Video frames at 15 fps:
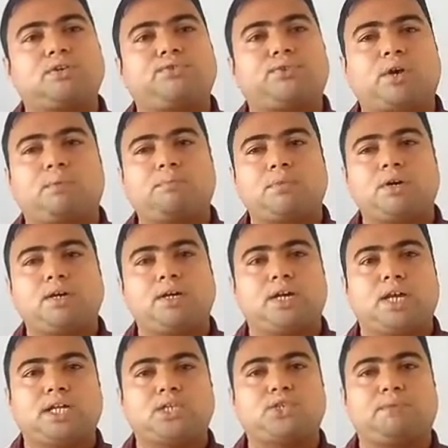from
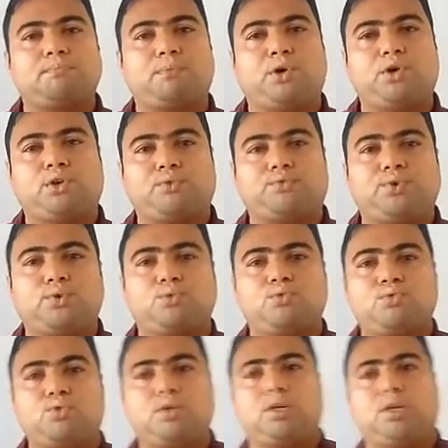exam point of view.
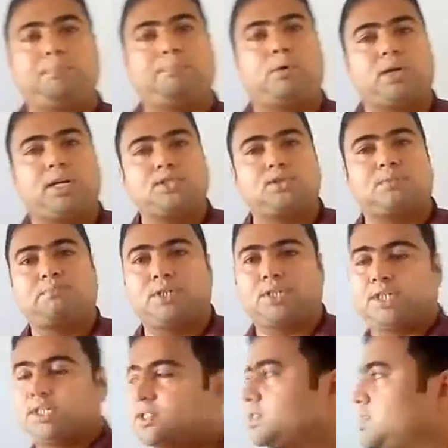Importance of
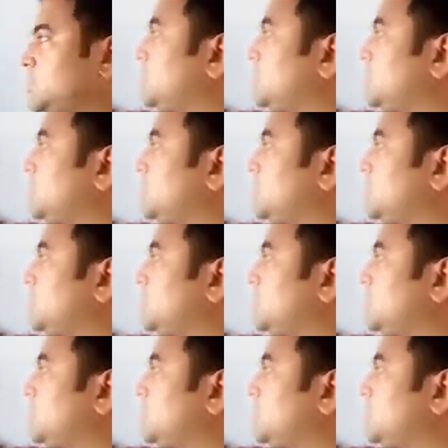business.